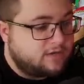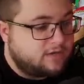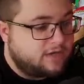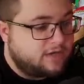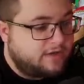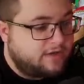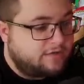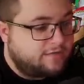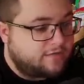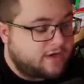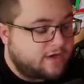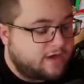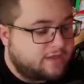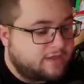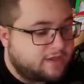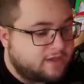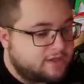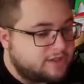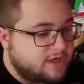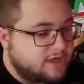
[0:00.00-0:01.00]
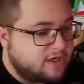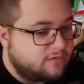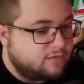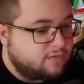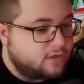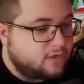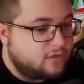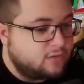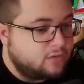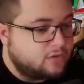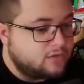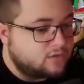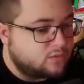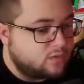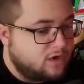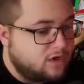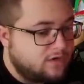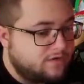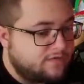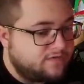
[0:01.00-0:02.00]
if I think Gyro was
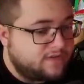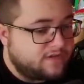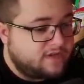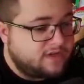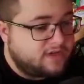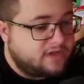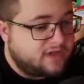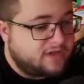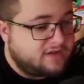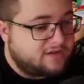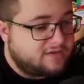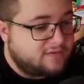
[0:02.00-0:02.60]
worth the